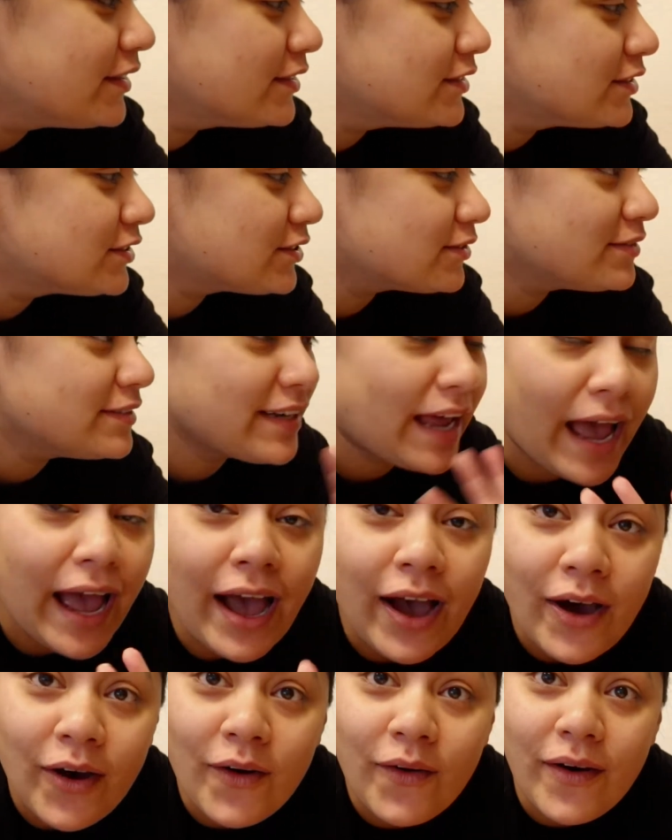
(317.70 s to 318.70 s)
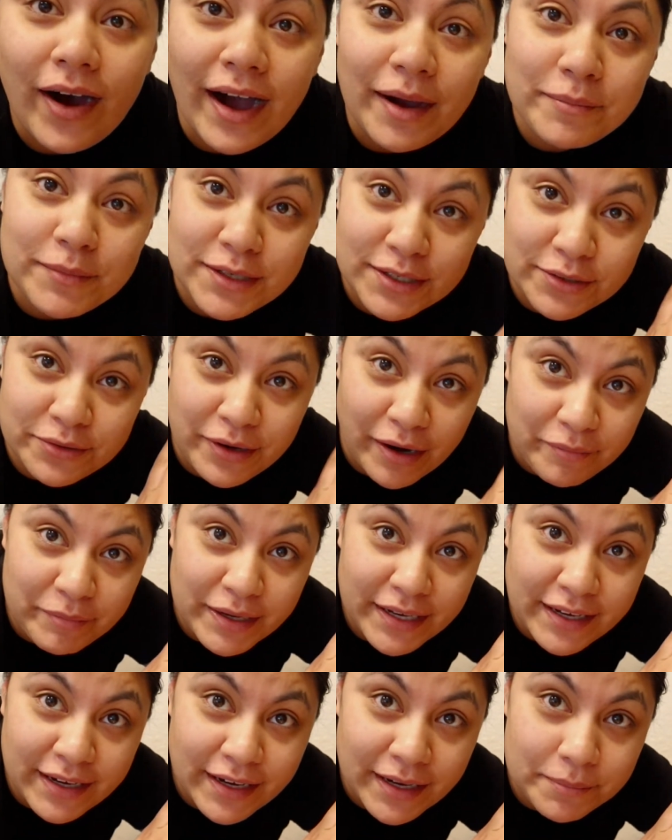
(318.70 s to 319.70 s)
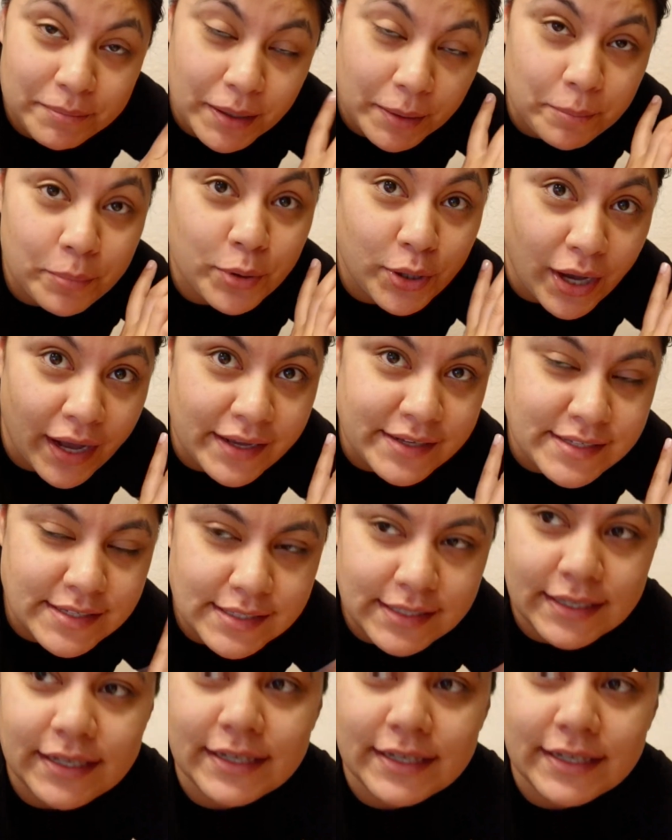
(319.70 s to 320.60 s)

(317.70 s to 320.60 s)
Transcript: So now I'm gonna grab my cup and put ice in